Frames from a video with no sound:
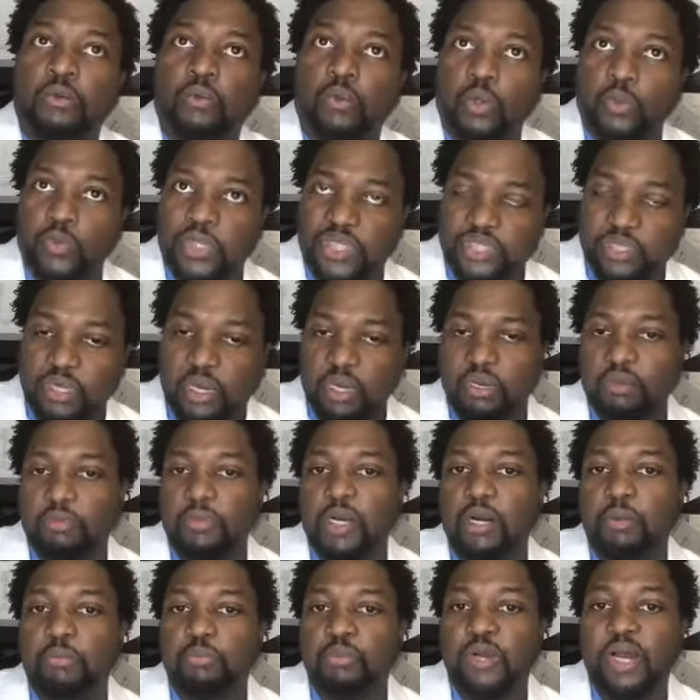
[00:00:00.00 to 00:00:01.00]
when we talk
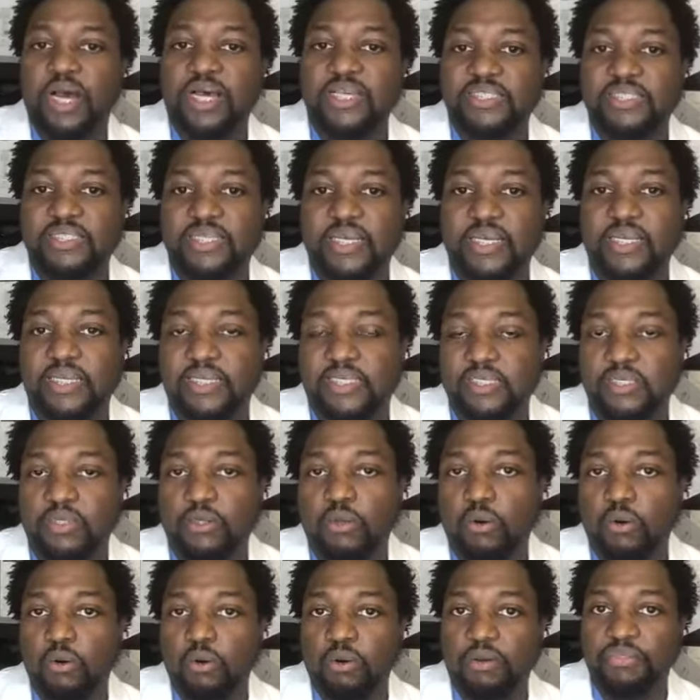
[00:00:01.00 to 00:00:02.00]
about prosthetics
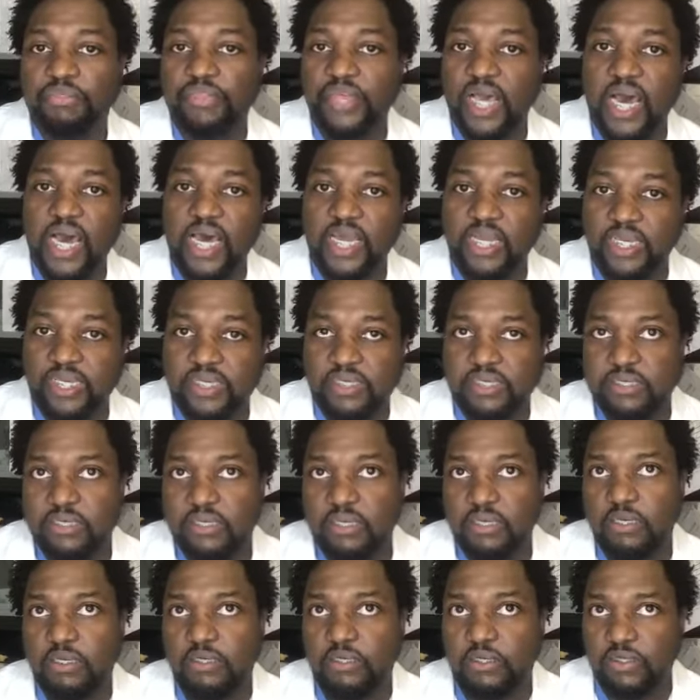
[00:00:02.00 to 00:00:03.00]
and
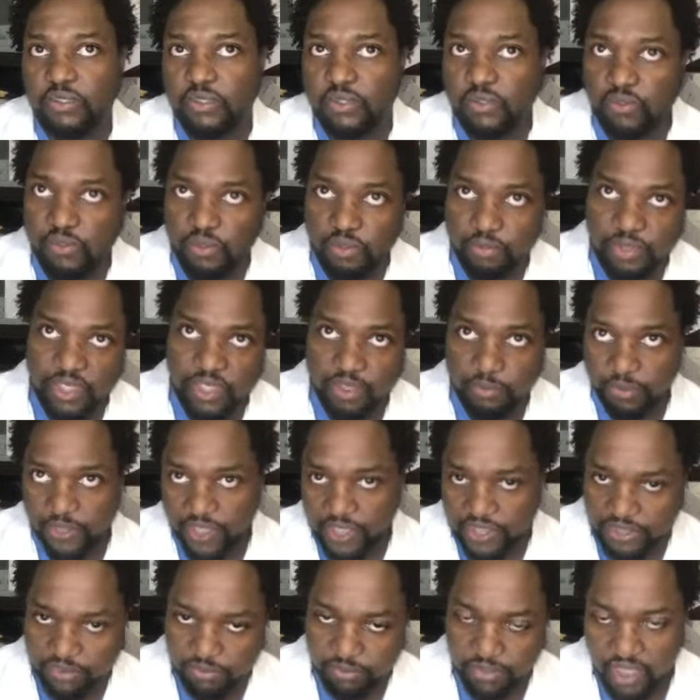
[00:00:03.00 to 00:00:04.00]
orthotics, 2 of the big
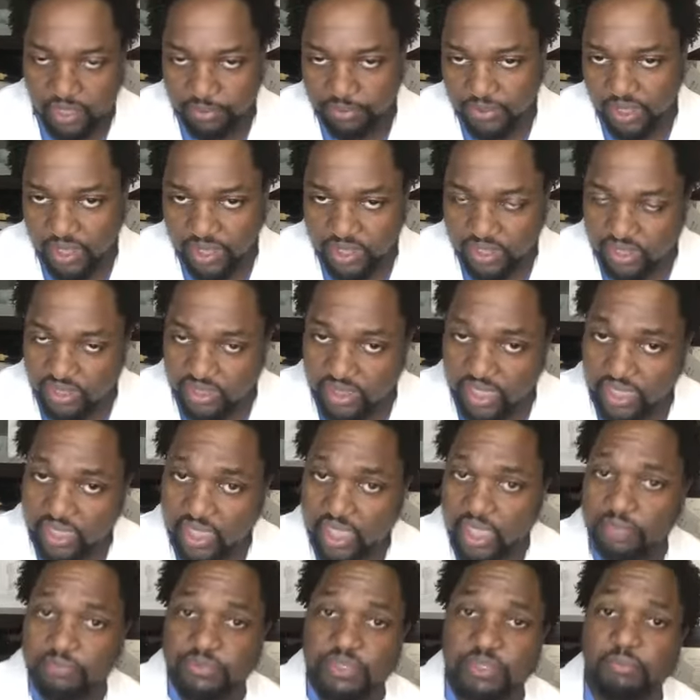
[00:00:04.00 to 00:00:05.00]
patient populations that
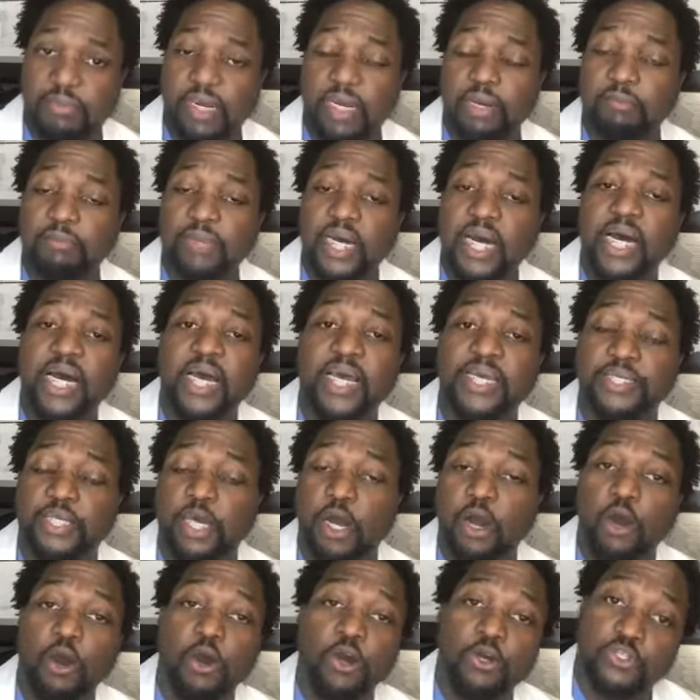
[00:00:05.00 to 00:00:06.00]
come to my mind
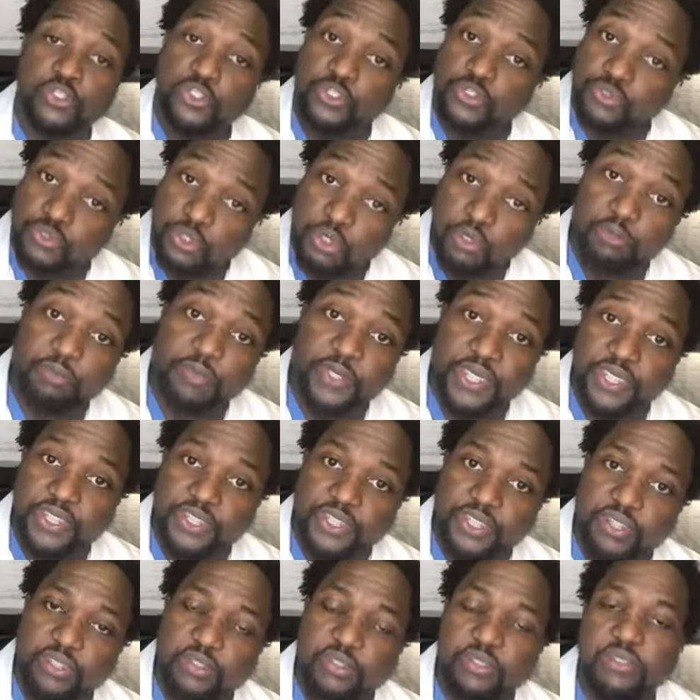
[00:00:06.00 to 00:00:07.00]
are stroke
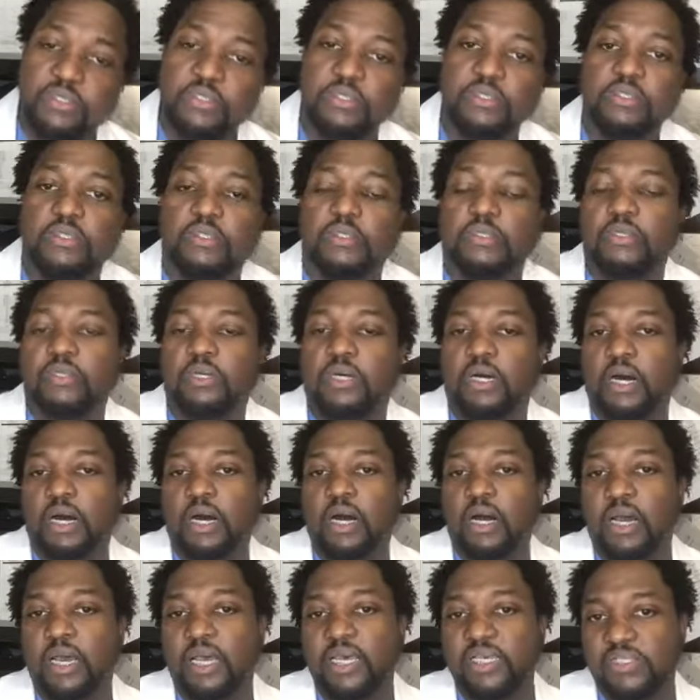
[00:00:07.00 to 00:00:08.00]
patients
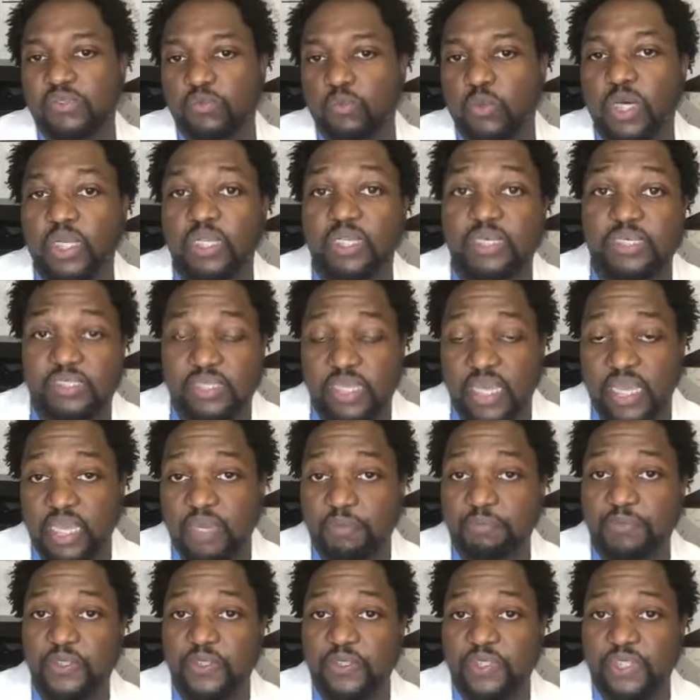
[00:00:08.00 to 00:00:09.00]
as well as
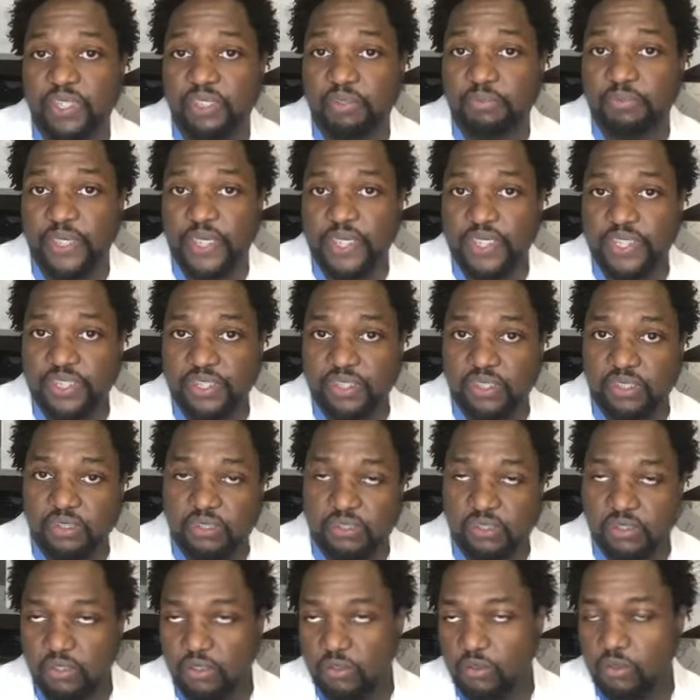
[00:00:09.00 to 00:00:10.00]
amputee
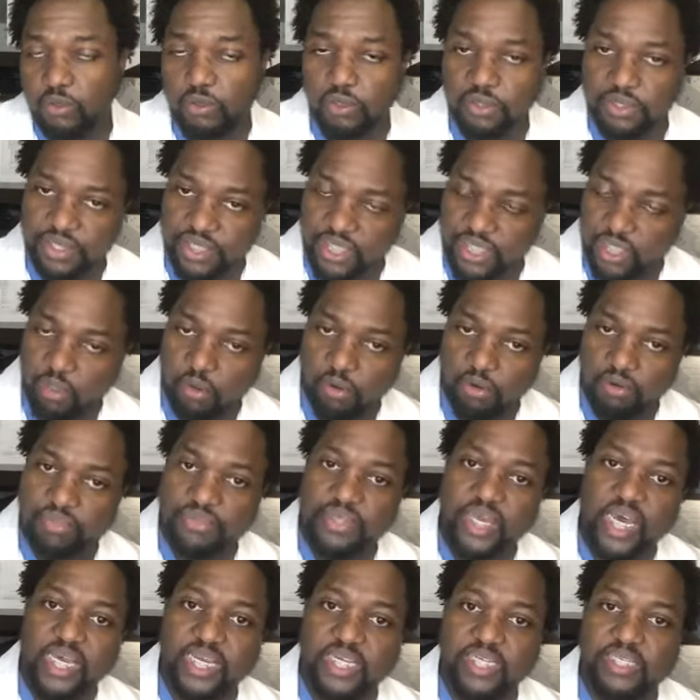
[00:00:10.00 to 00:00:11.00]
patients. So on the
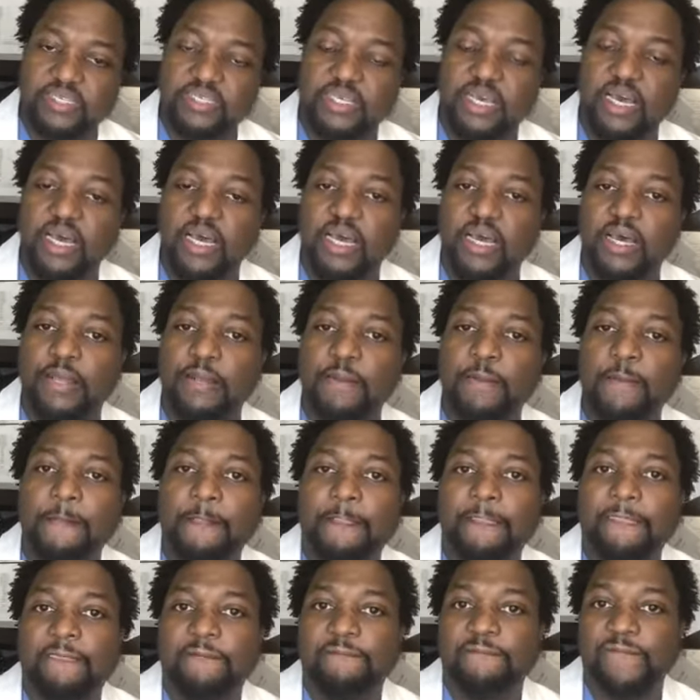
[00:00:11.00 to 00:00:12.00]
orthotic side,
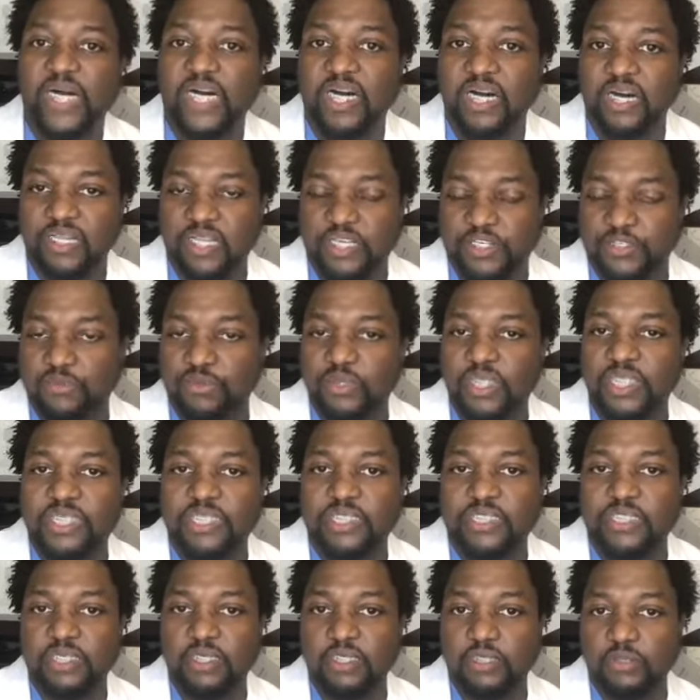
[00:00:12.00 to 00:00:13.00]
that's
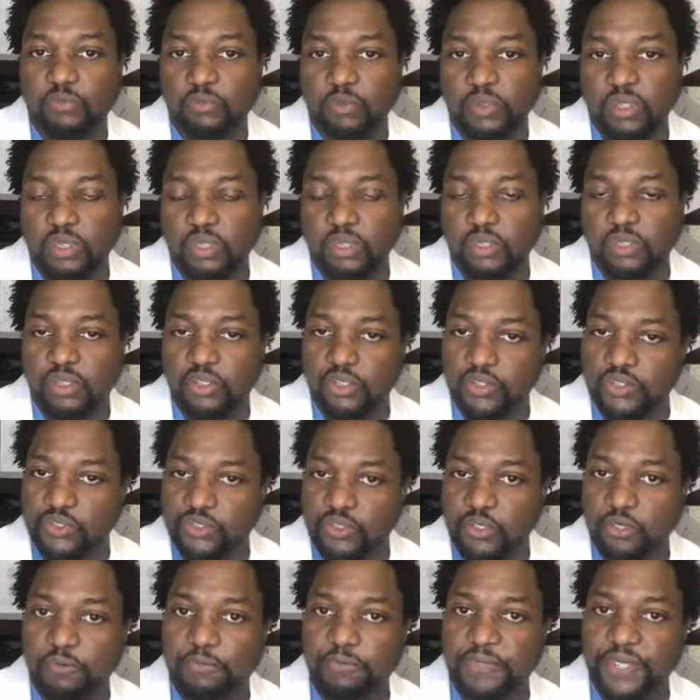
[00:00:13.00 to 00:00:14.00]
really dealing with the
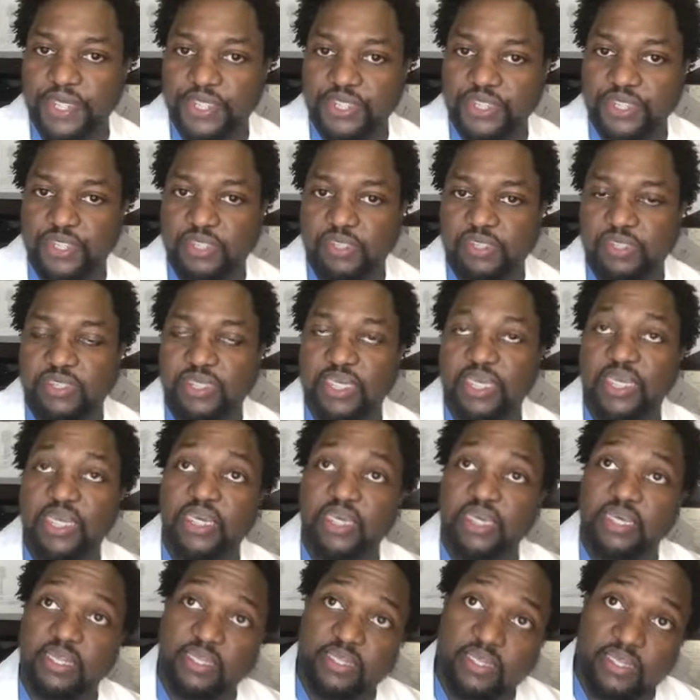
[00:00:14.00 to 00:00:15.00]
stroke patients
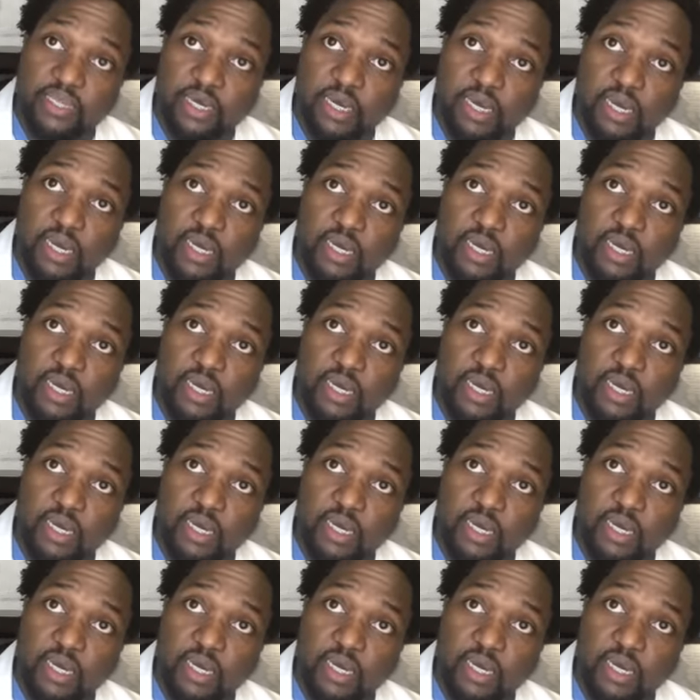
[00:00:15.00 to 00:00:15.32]
and